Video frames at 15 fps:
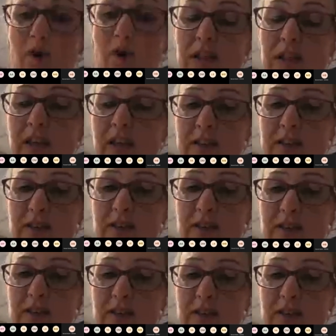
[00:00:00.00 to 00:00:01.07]
over the
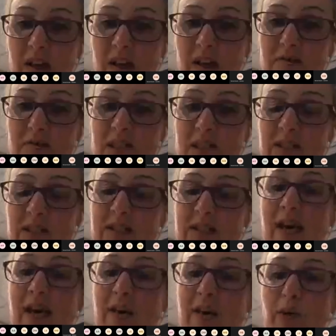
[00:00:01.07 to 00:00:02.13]
last 6 to
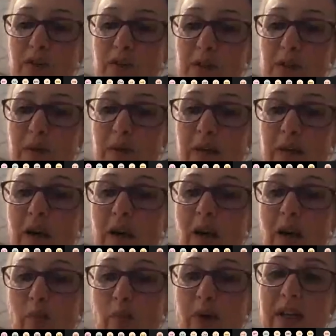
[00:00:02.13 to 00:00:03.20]
9 months has been
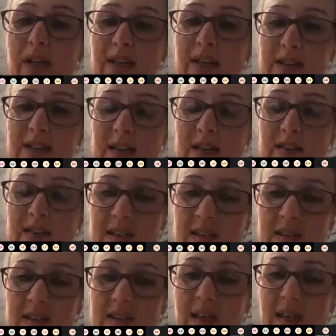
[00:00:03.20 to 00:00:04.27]
bringing these assays
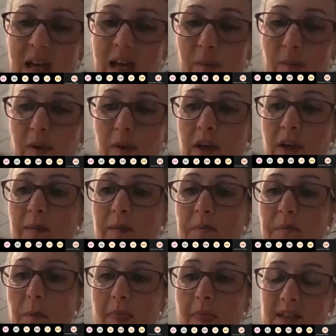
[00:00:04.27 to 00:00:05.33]
into the lab,
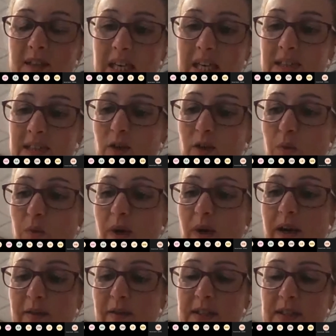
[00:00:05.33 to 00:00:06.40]
testing them
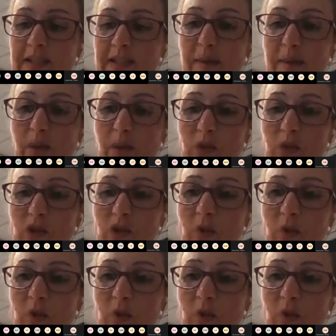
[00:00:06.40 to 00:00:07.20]
with samples that